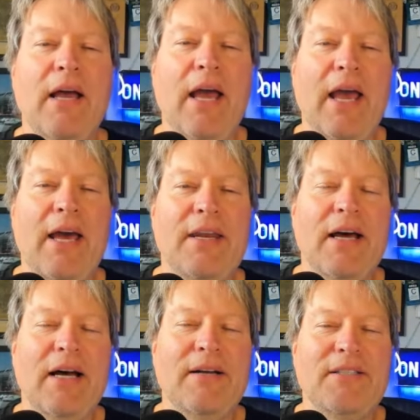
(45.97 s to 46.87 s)
and
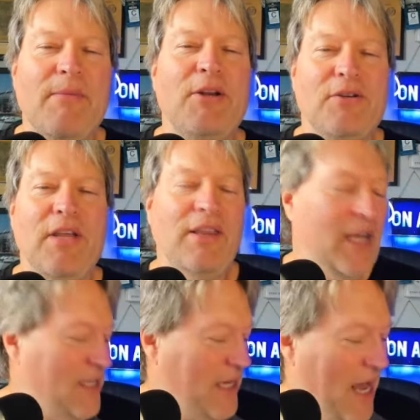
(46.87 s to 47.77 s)
some interesting
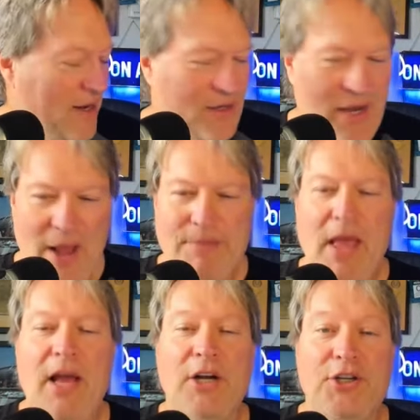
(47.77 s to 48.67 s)
things he had to say.
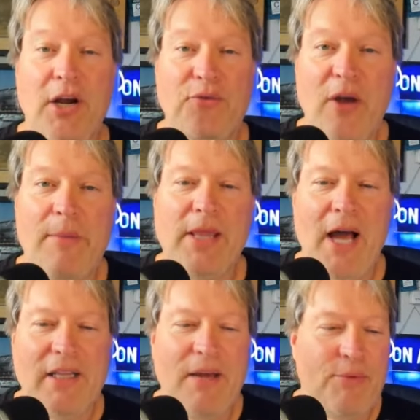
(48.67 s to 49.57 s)
Chuck Freeman,
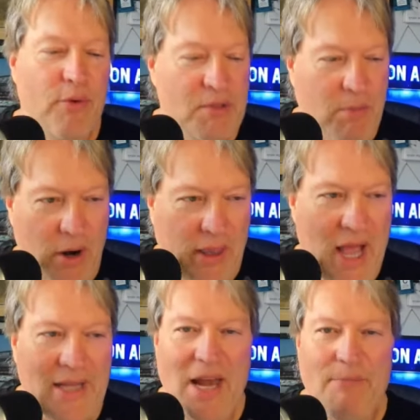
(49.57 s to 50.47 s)
Locked On Brewers, part of
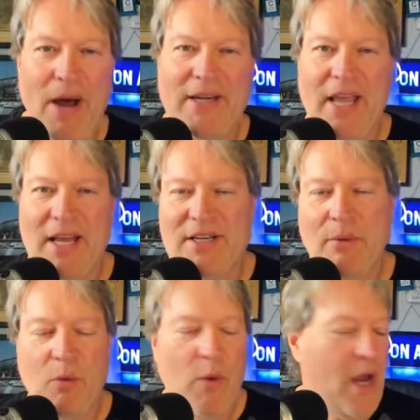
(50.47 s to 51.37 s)
Locked On Podcast
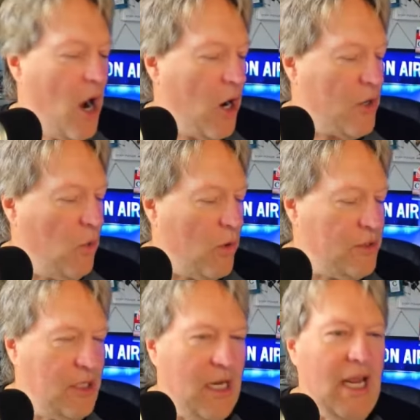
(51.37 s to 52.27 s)
Network. We are your
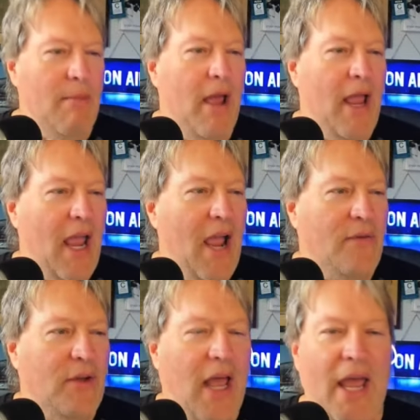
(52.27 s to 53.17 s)
team
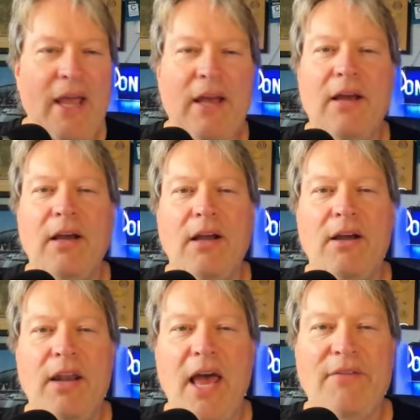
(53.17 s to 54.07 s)
every day.
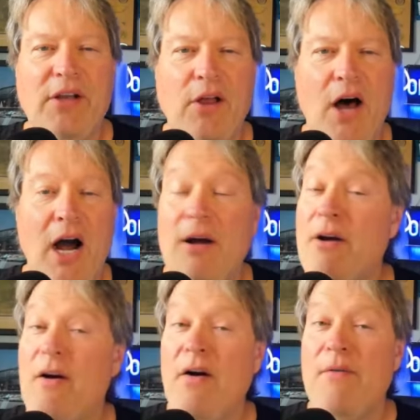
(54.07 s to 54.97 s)
Good to have you along.
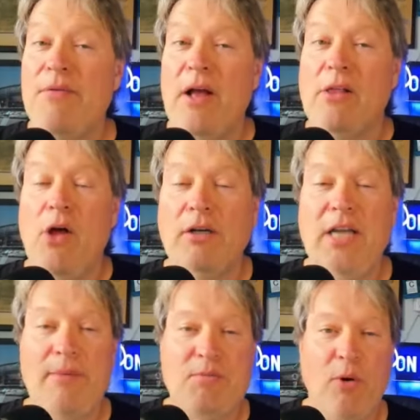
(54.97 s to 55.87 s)

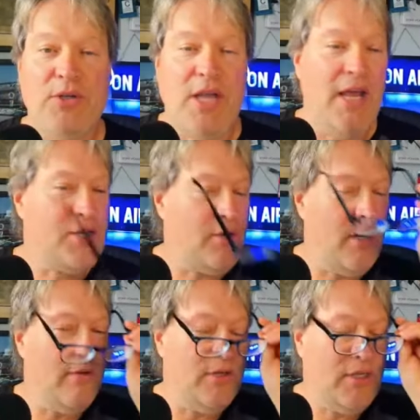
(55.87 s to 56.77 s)
Longtime sportscaster
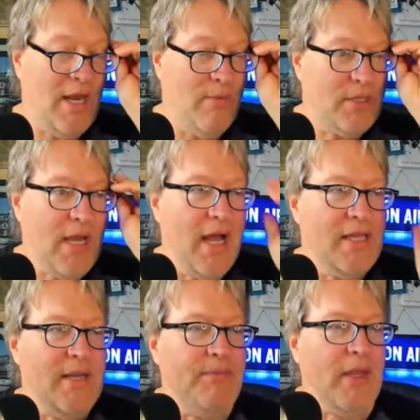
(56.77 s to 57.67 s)
here in the state of
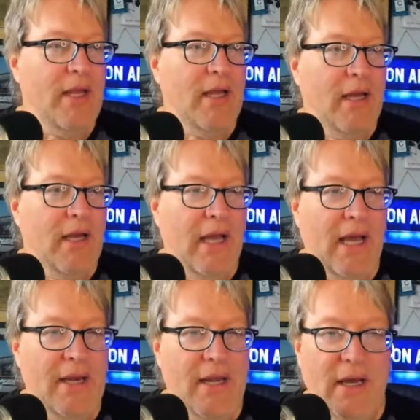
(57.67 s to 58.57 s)
Wisconsin
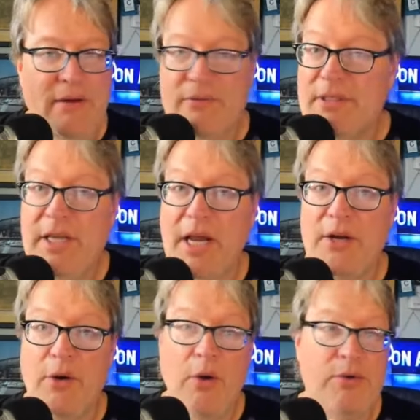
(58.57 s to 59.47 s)
and second
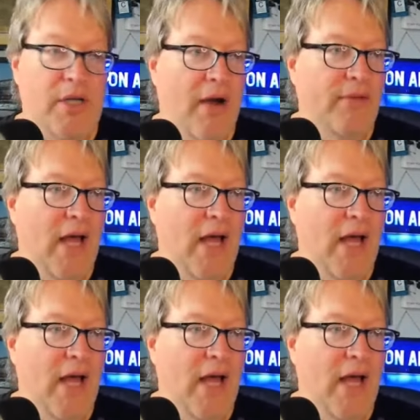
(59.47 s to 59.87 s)
year host of